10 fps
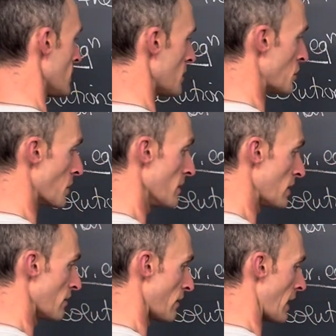The
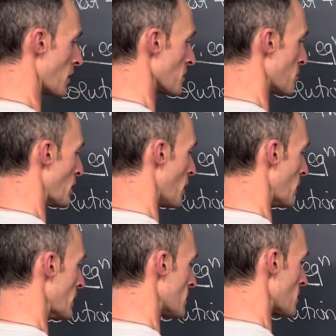derivative of that goes
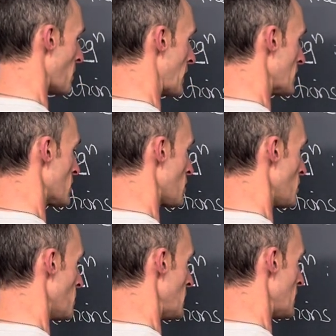below it, so minus
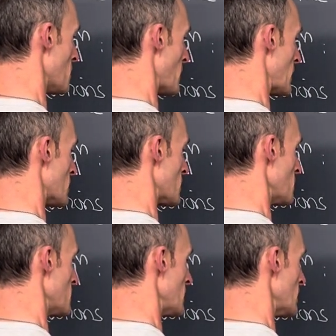2 e to the minus
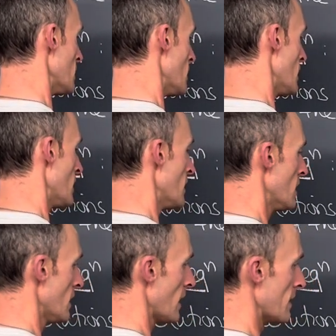2t.
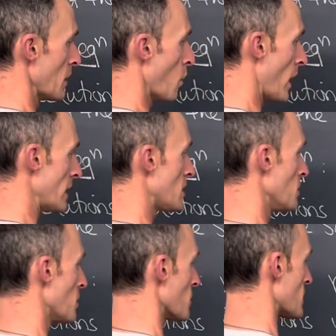And then y2 goes